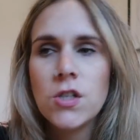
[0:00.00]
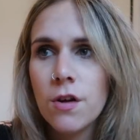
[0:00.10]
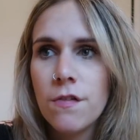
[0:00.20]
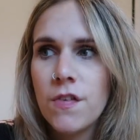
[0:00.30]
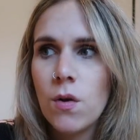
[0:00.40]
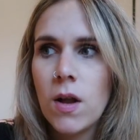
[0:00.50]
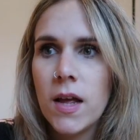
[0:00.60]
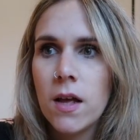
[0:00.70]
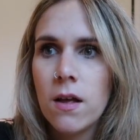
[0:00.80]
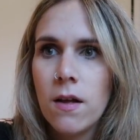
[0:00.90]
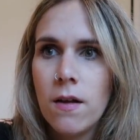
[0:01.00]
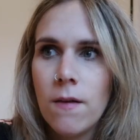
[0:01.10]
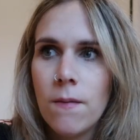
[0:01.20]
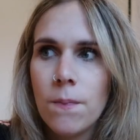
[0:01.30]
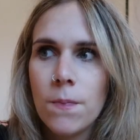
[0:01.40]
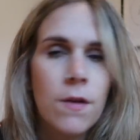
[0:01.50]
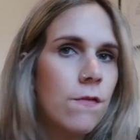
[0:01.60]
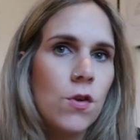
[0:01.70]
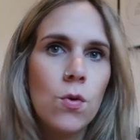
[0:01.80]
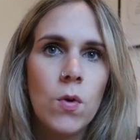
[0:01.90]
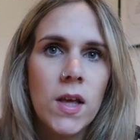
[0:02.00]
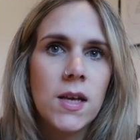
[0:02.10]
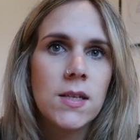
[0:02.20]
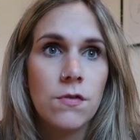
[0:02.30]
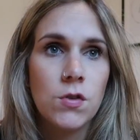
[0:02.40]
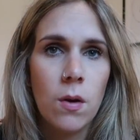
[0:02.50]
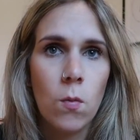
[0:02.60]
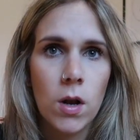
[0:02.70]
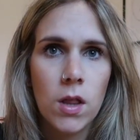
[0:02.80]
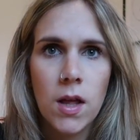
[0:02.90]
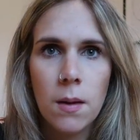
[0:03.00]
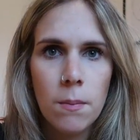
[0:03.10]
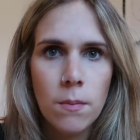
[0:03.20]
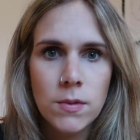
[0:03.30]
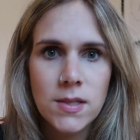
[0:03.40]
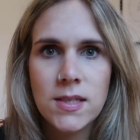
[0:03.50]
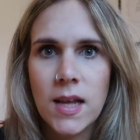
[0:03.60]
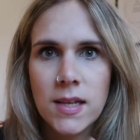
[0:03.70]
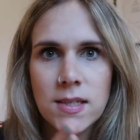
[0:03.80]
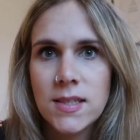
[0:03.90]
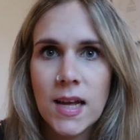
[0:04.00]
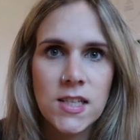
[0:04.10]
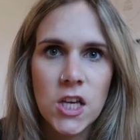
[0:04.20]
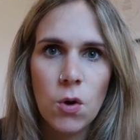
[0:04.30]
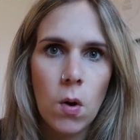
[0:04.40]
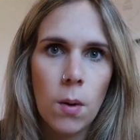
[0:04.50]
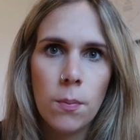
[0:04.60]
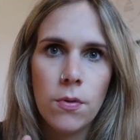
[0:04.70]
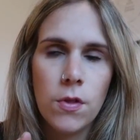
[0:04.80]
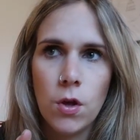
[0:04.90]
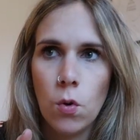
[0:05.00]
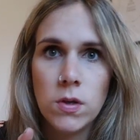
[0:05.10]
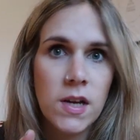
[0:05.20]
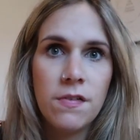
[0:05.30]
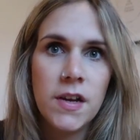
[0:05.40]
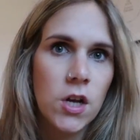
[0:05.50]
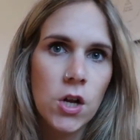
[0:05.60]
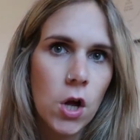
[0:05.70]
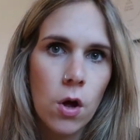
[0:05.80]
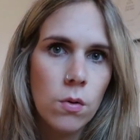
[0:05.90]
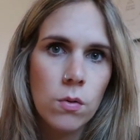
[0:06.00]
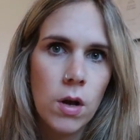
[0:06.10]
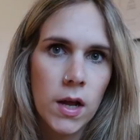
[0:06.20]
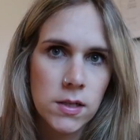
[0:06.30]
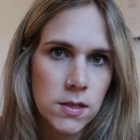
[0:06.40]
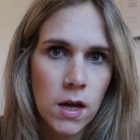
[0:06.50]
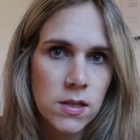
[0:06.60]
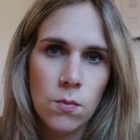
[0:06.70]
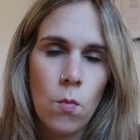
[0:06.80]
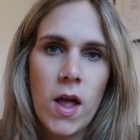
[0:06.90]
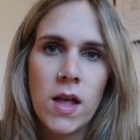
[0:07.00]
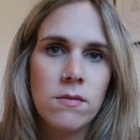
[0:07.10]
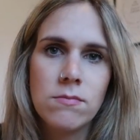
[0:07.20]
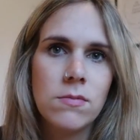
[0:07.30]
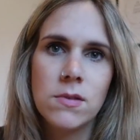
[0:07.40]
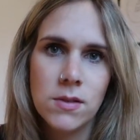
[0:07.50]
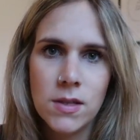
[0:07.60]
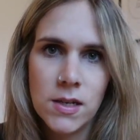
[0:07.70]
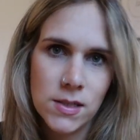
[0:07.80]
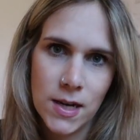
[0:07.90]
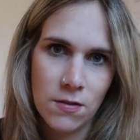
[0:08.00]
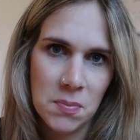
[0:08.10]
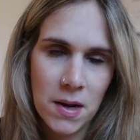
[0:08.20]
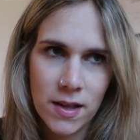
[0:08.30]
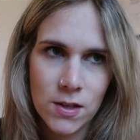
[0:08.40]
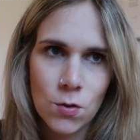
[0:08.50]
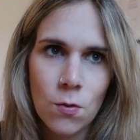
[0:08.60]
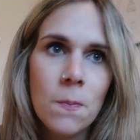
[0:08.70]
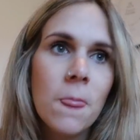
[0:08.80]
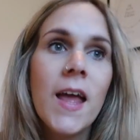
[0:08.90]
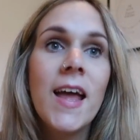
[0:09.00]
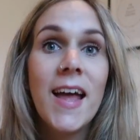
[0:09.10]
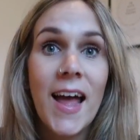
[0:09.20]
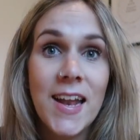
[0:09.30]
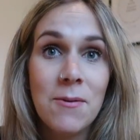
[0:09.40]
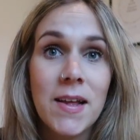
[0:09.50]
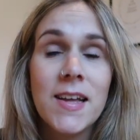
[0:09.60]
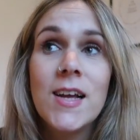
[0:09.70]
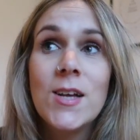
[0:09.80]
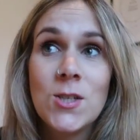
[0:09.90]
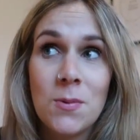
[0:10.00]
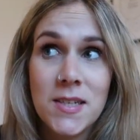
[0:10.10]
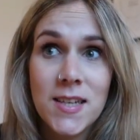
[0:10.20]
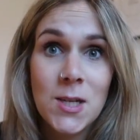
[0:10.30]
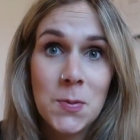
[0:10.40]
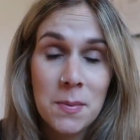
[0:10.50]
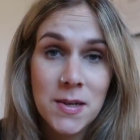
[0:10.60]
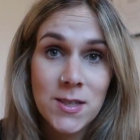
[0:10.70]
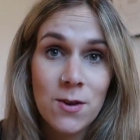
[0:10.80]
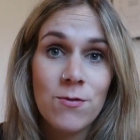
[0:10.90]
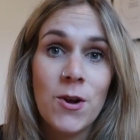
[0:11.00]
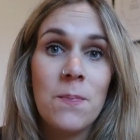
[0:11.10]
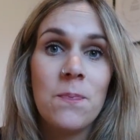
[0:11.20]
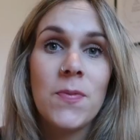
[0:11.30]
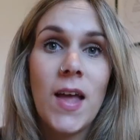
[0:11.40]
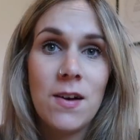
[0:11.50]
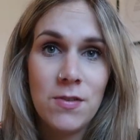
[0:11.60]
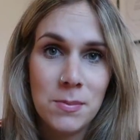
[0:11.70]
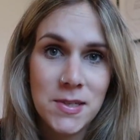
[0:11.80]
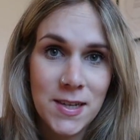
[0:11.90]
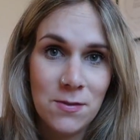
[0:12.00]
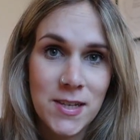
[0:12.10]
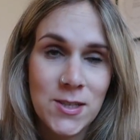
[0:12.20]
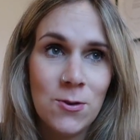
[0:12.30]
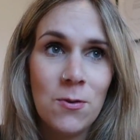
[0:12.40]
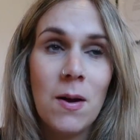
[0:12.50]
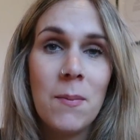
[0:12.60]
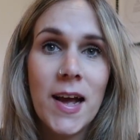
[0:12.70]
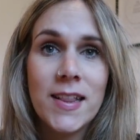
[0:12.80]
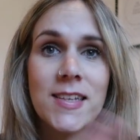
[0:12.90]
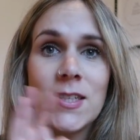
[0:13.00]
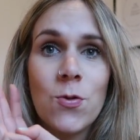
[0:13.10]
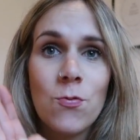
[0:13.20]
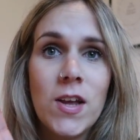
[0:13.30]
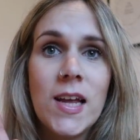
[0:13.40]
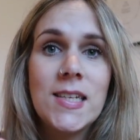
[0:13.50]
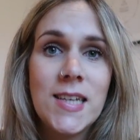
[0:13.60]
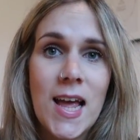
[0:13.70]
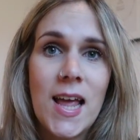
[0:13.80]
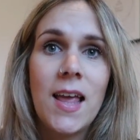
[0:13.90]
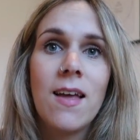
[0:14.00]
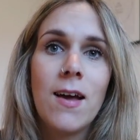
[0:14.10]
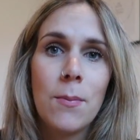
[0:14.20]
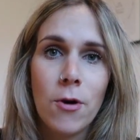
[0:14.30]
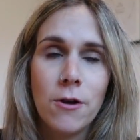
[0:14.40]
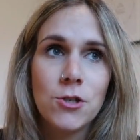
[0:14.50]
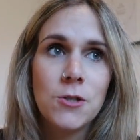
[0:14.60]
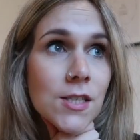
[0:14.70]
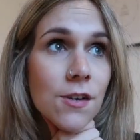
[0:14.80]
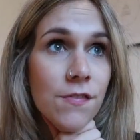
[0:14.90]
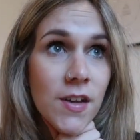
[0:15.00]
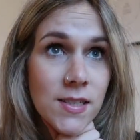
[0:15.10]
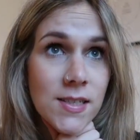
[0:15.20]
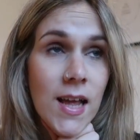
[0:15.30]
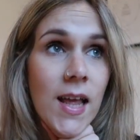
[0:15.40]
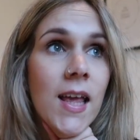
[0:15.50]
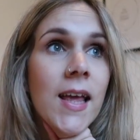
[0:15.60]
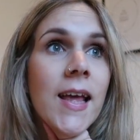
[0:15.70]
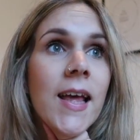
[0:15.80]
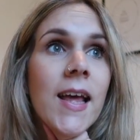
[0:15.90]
don't feel like a few weeks of doing one thing is setting you up that you're definitely going to go like a certain way. It doesn't have to be like that at all. Anyway, so we decided to put him in his own room and for him to self-settle, and we had this 3-day approach. So first day,